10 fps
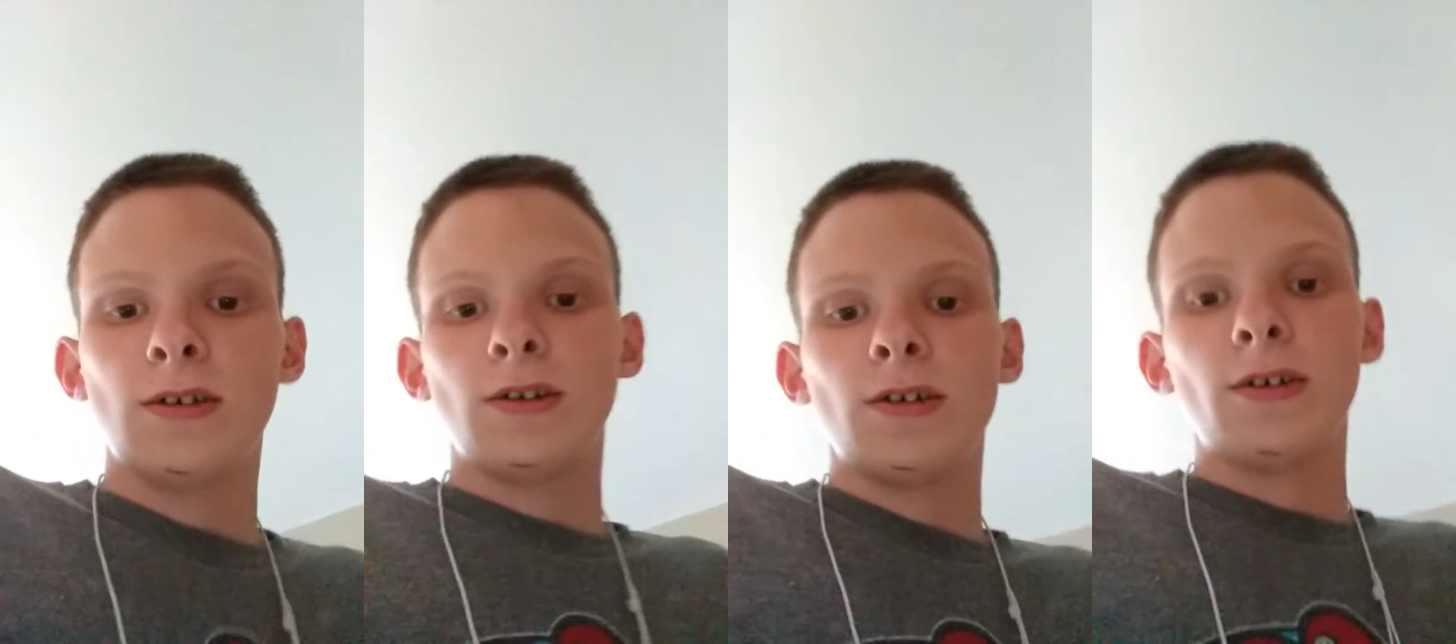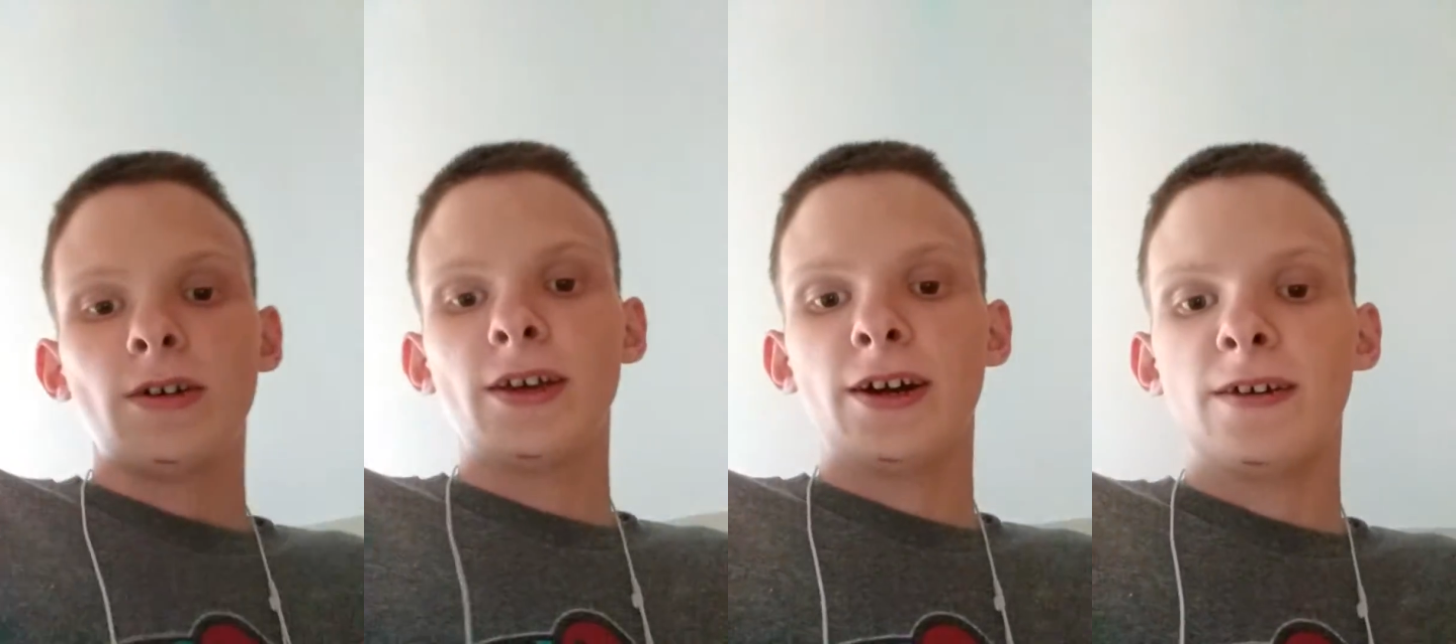Hey
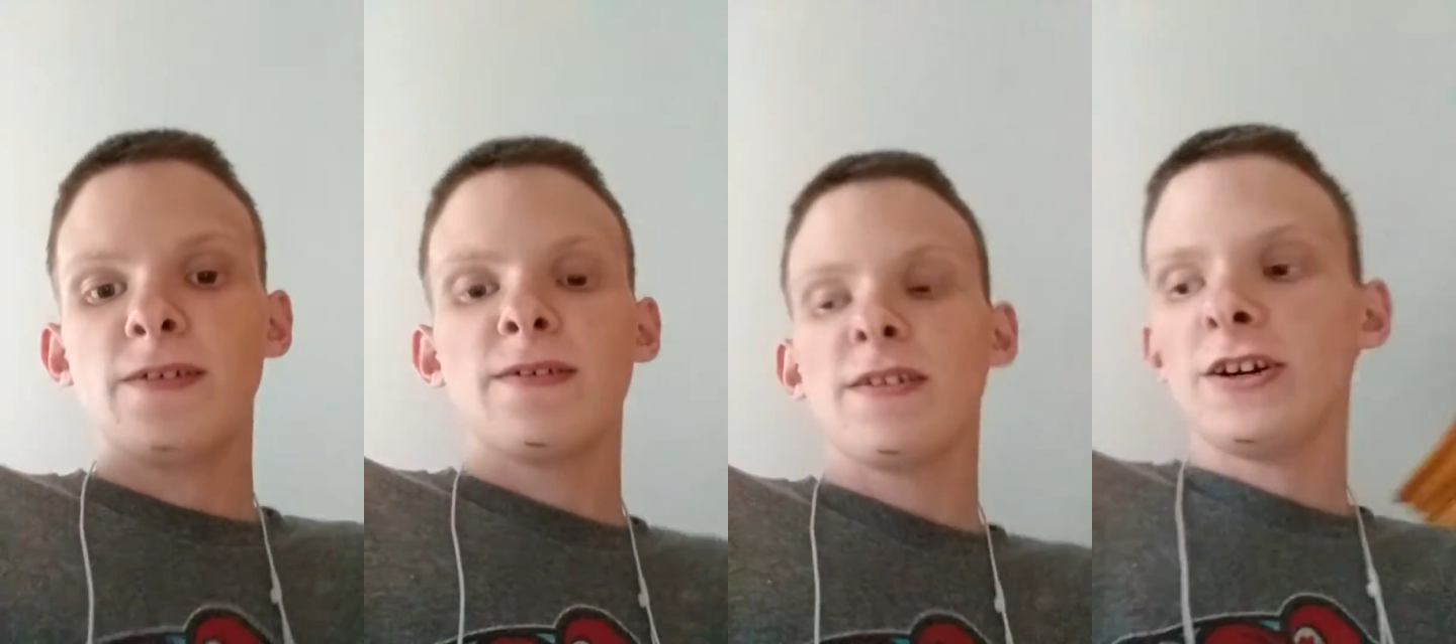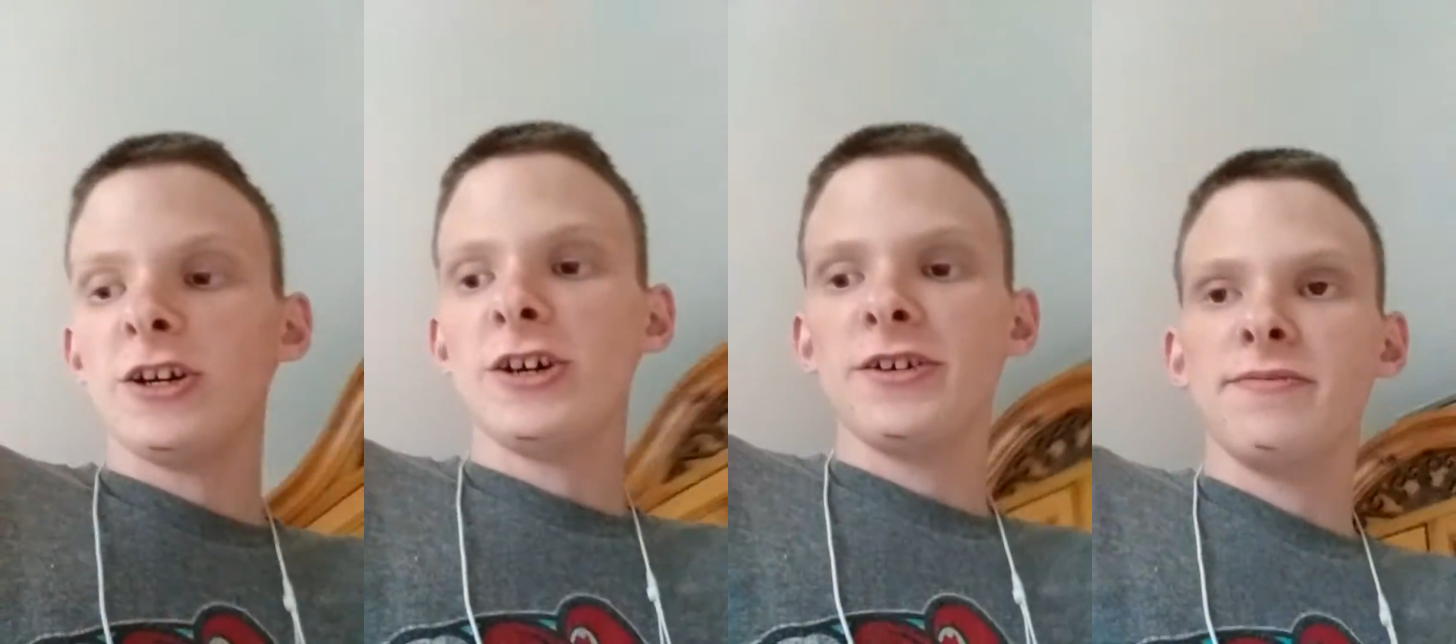guys, I
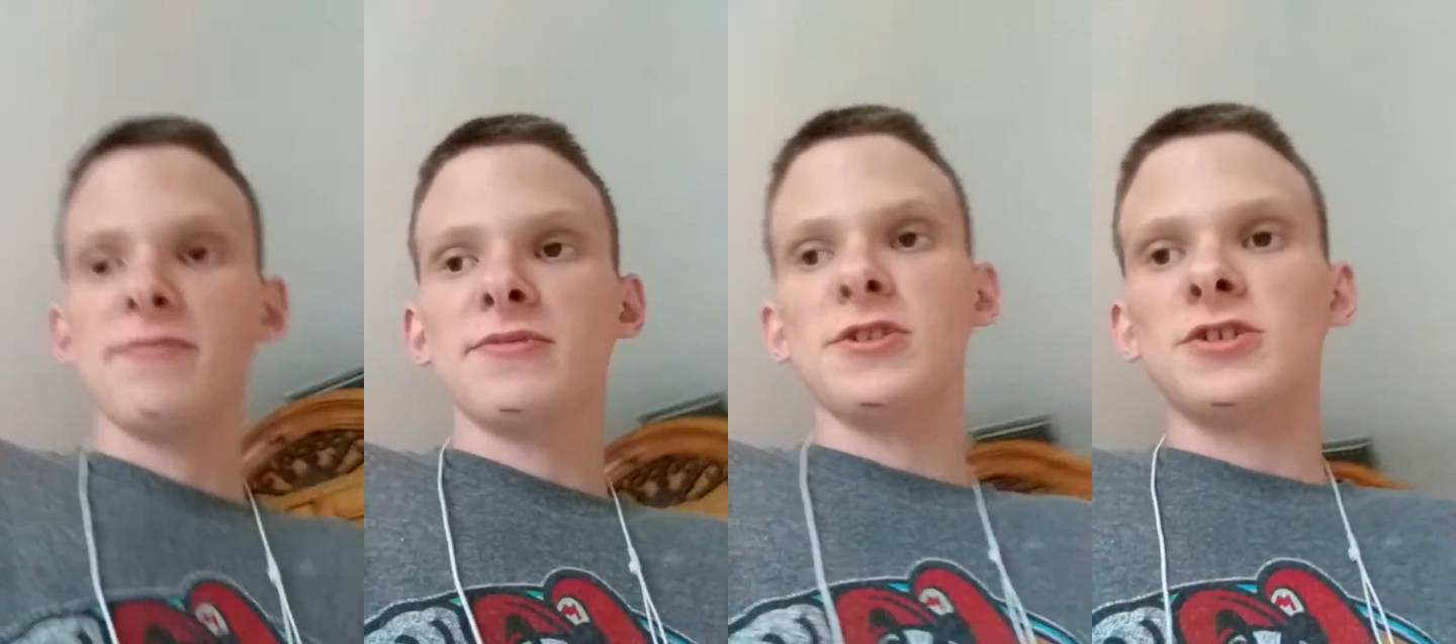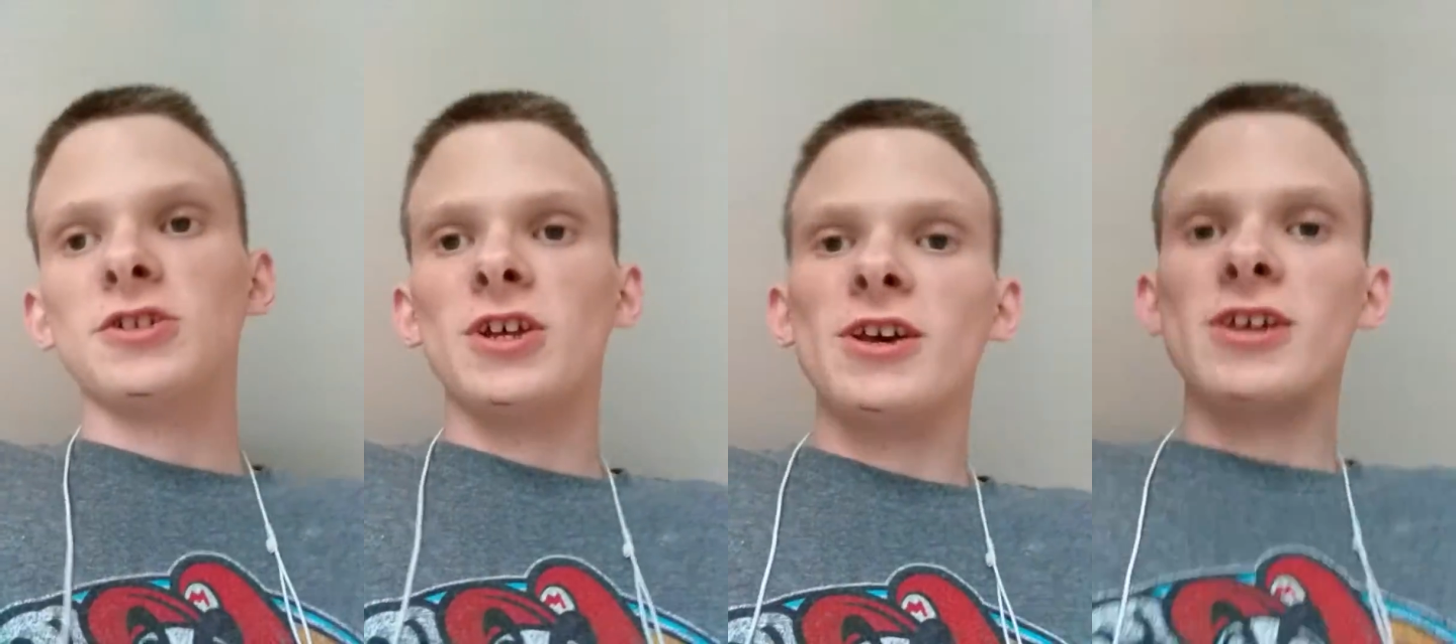am
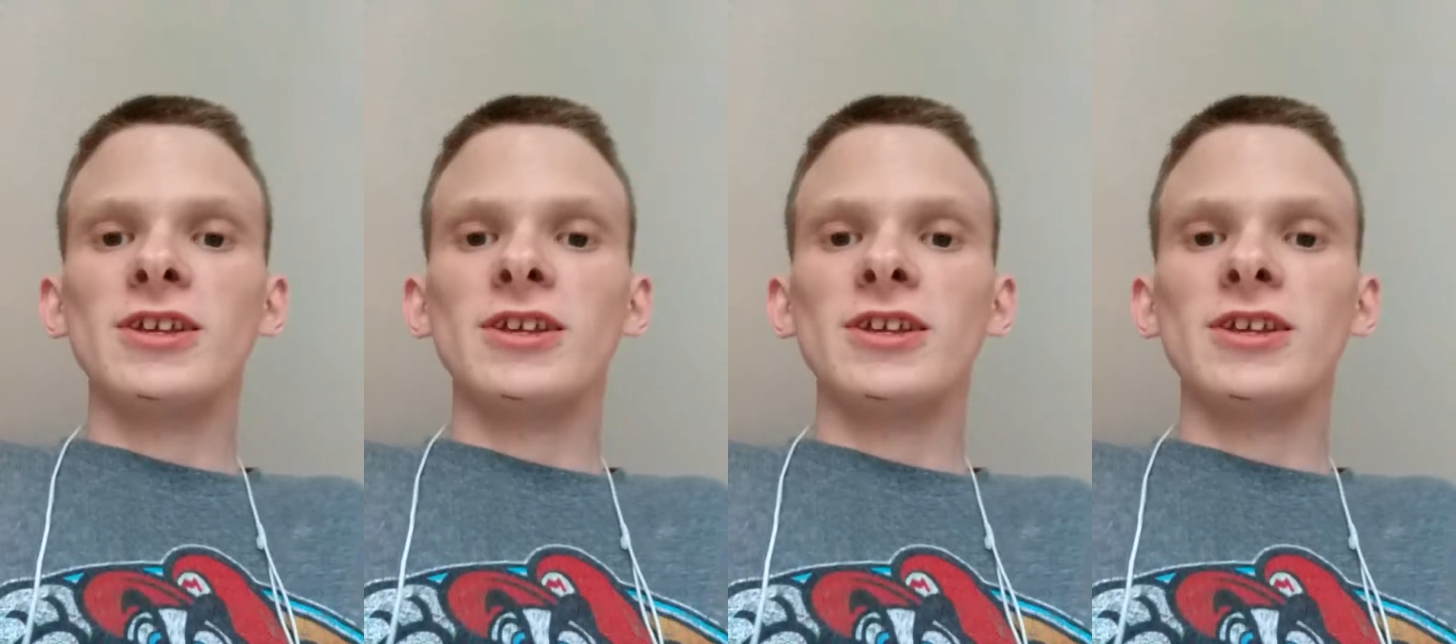taking